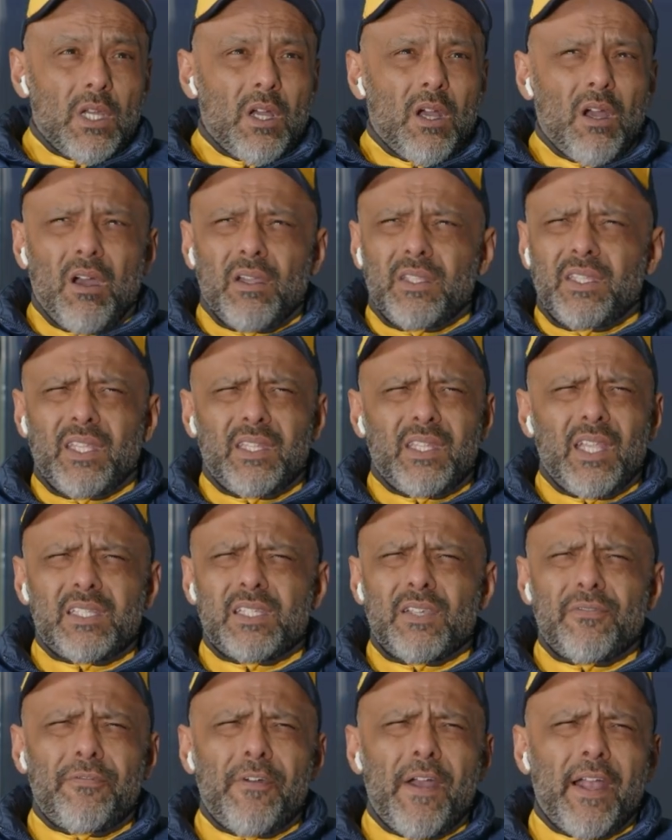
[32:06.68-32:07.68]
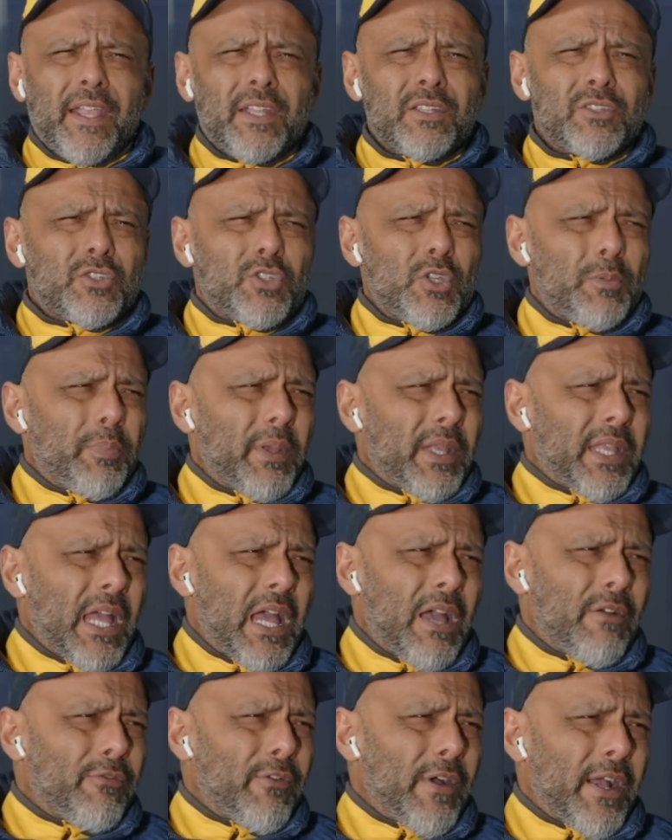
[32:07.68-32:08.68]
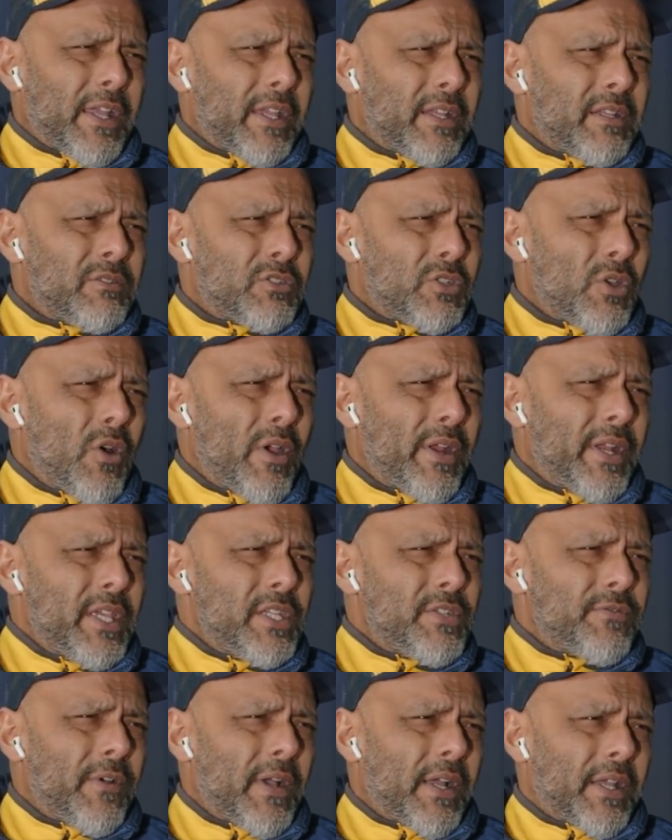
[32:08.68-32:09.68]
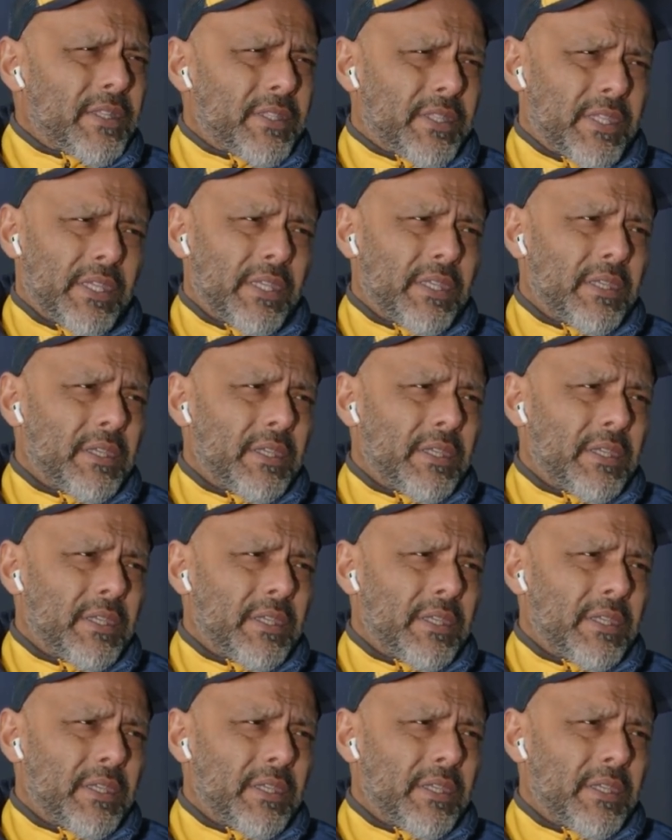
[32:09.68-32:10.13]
Oh, yeah, that's a fucking supercar fucking Chinese fucking thing.